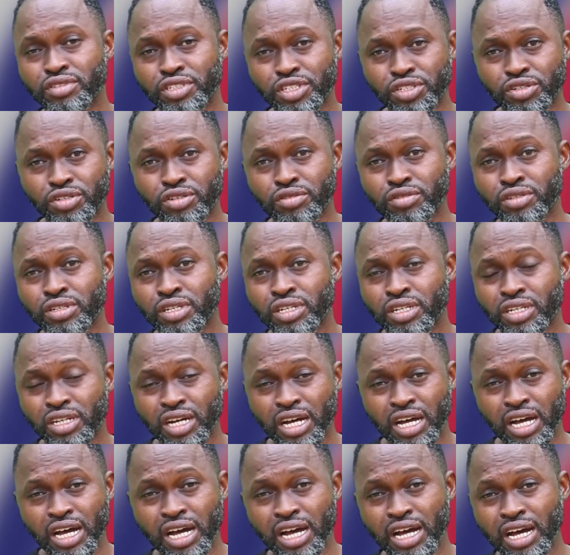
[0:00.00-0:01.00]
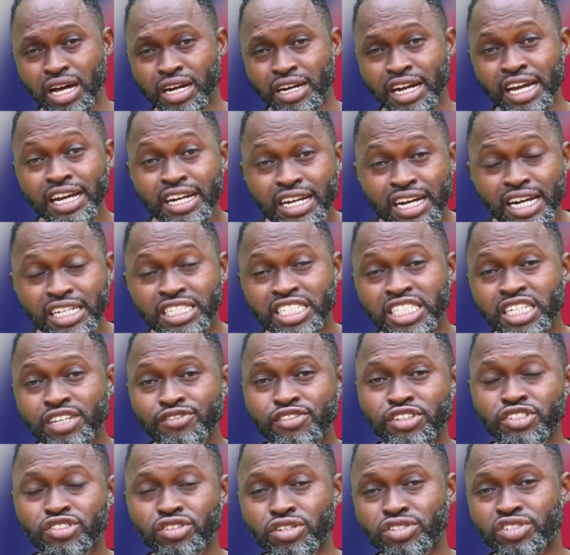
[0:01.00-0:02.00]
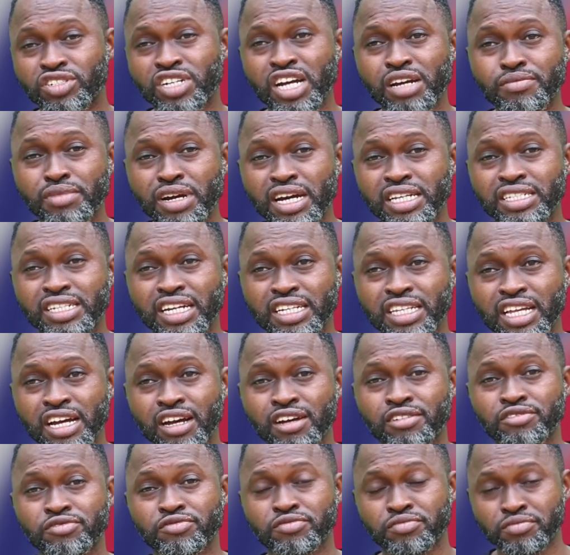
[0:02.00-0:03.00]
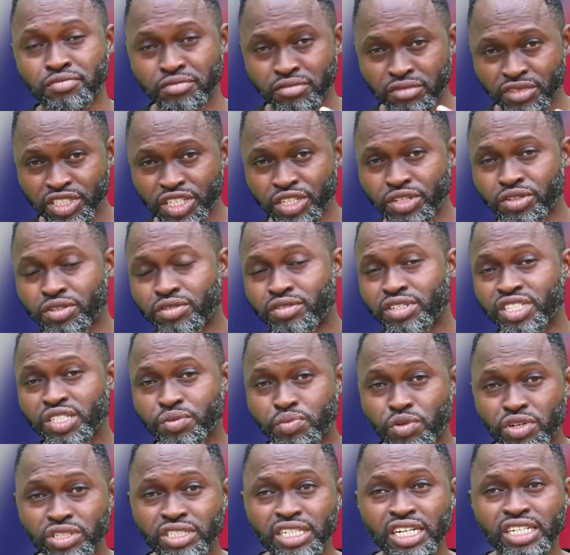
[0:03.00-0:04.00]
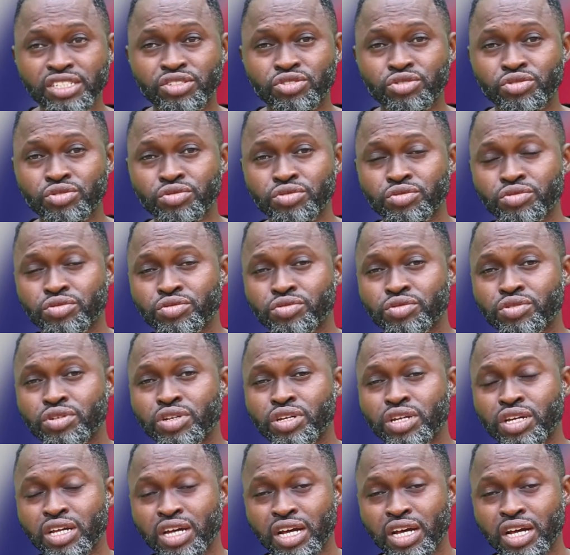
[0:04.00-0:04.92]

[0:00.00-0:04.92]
you know uh, Renga TV subscribers that have you know responded to